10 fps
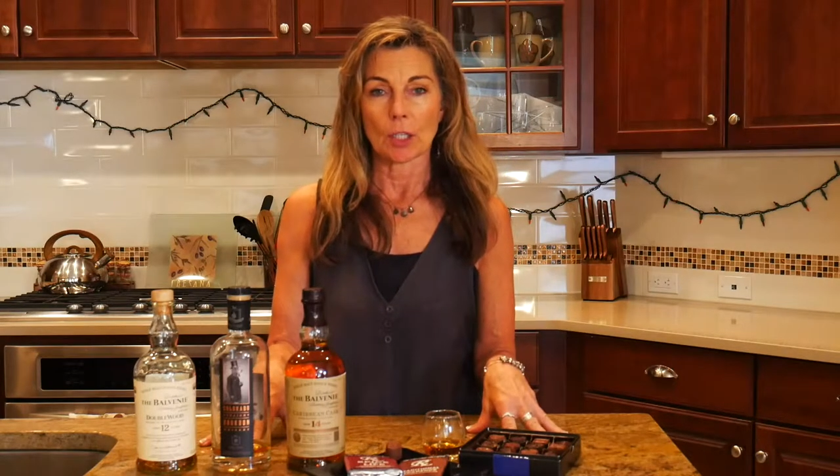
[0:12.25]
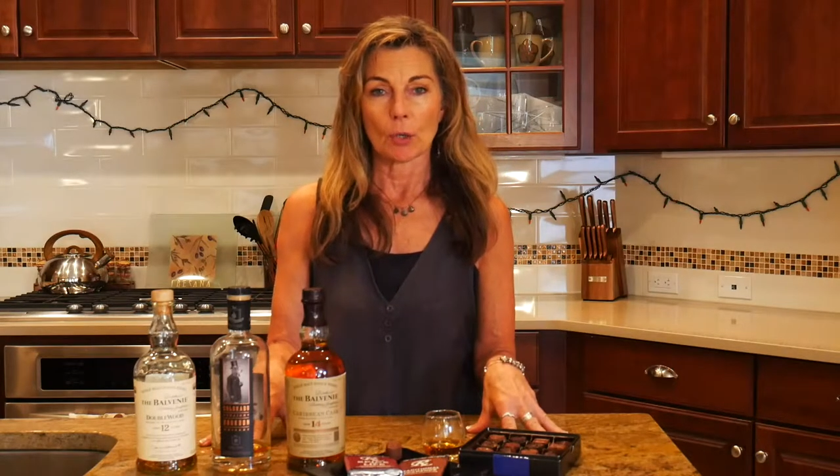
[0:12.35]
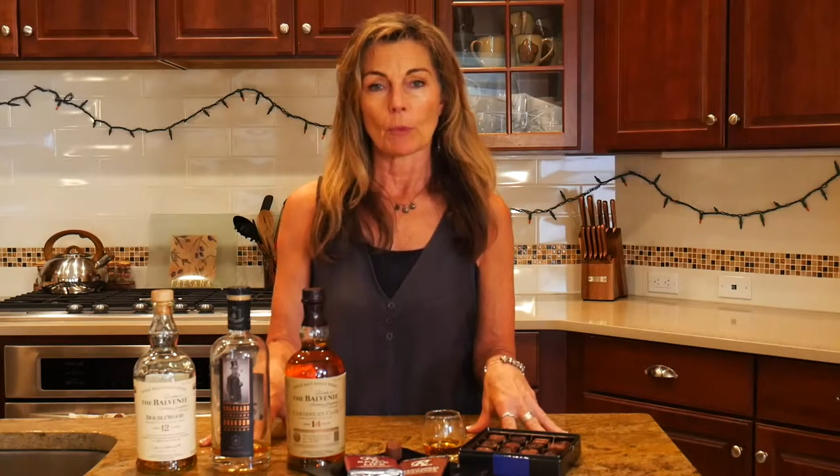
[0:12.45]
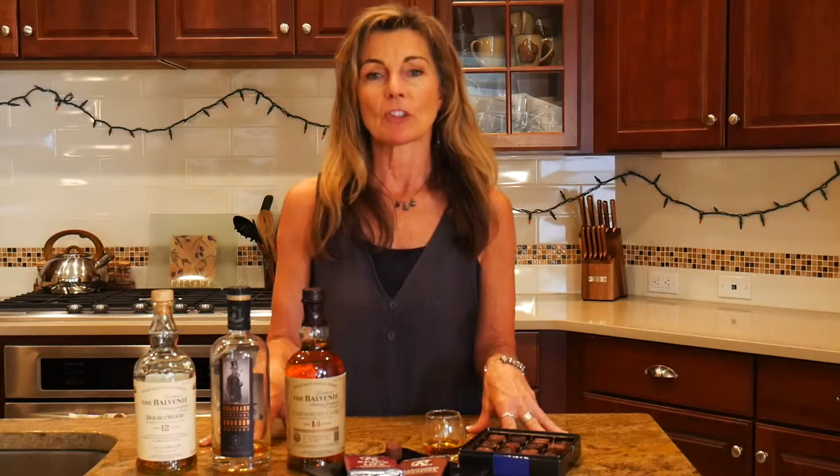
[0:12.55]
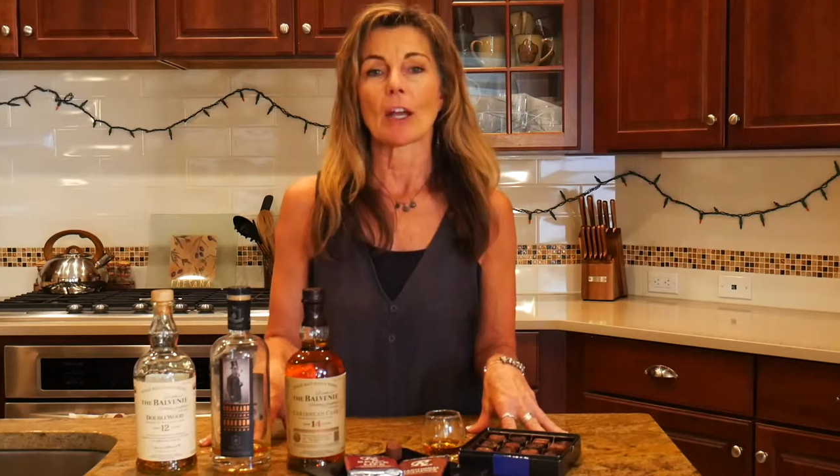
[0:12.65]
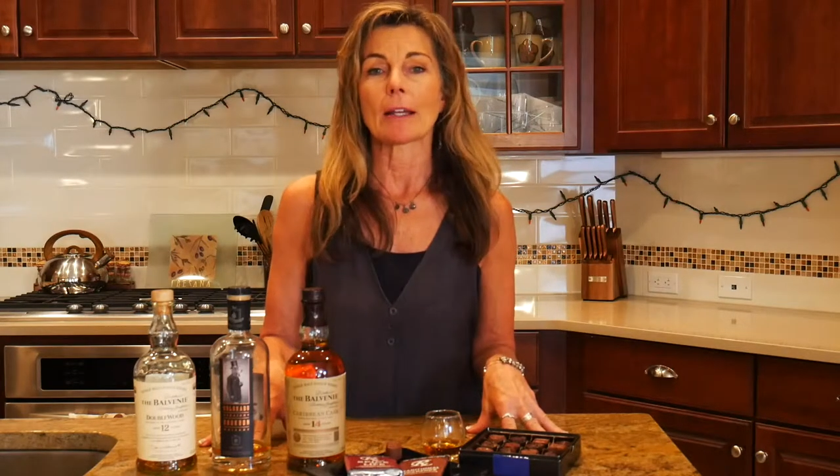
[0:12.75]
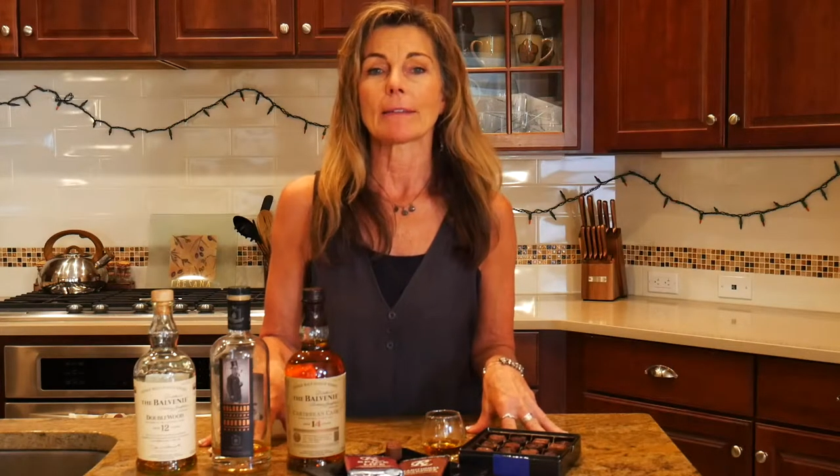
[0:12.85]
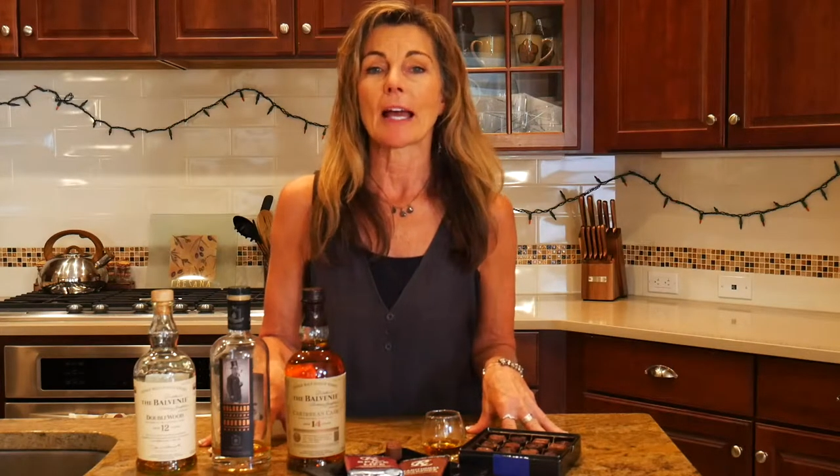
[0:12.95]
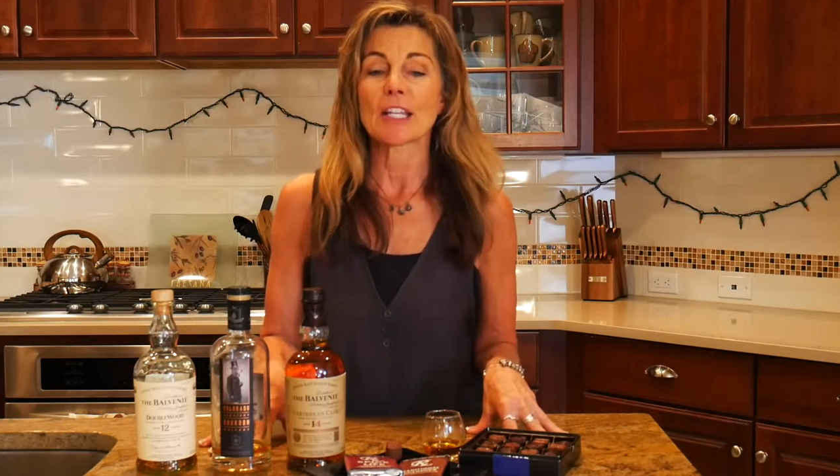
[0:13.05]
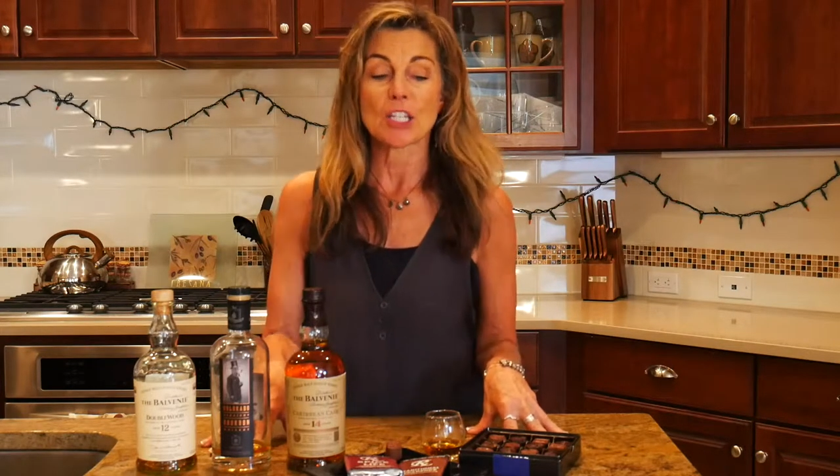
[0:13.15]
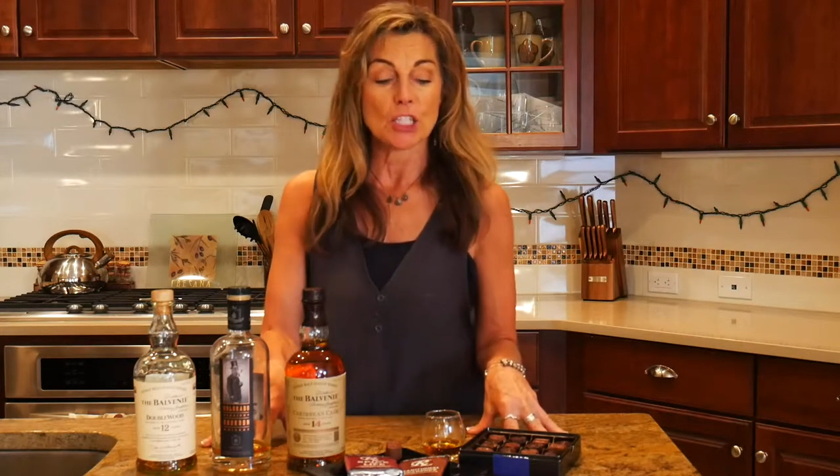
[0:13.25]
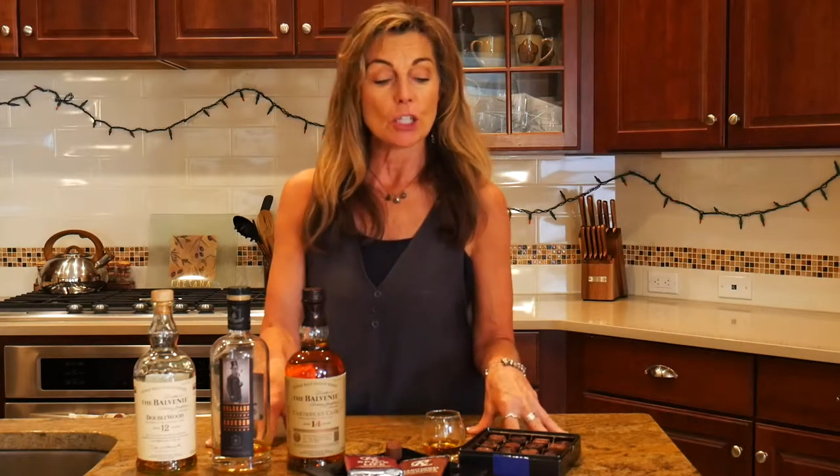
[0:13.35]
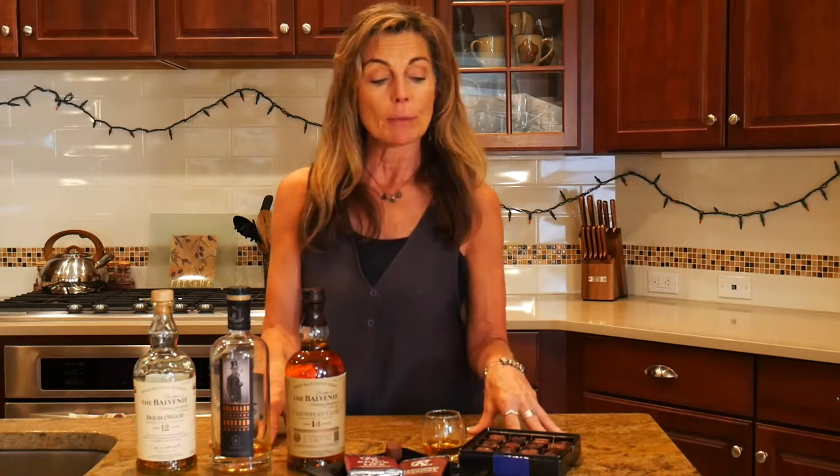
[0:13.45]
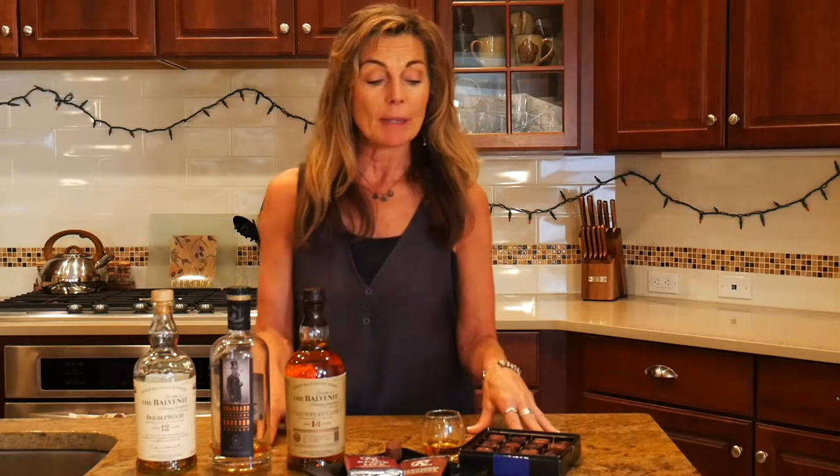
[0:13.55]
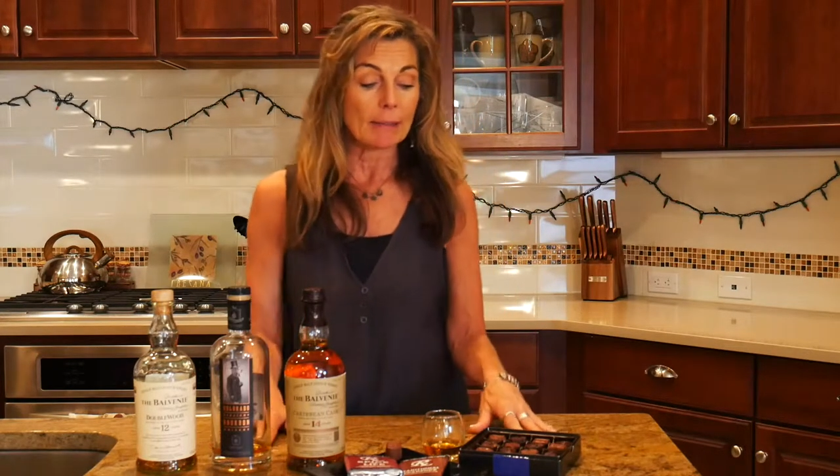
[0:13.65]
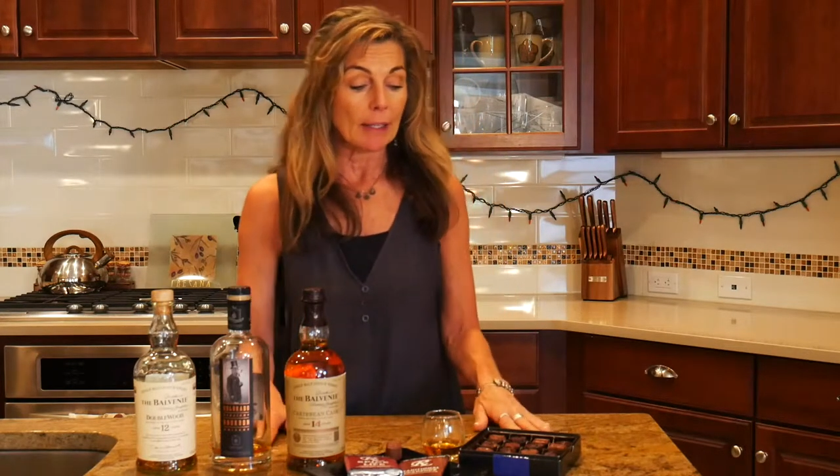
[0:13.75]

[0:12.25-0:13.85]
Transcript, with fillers: which I decided to do because